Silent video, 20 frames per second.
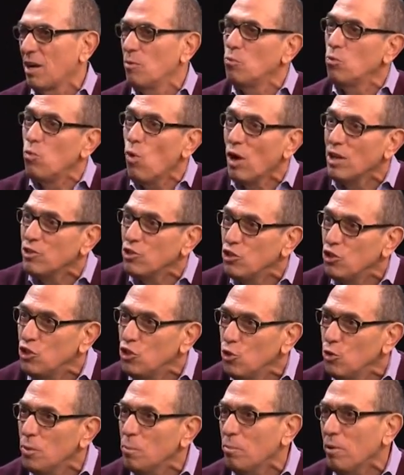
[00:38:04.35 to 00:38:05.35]
and want
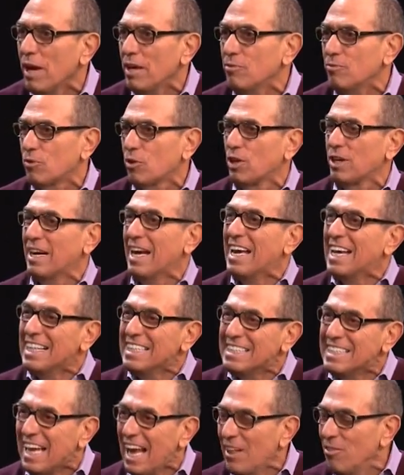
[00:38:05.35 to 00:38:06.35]
you to pay for it.
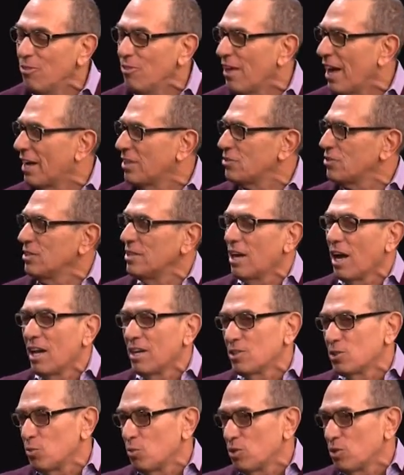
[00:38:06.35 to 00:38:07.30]
$10,000,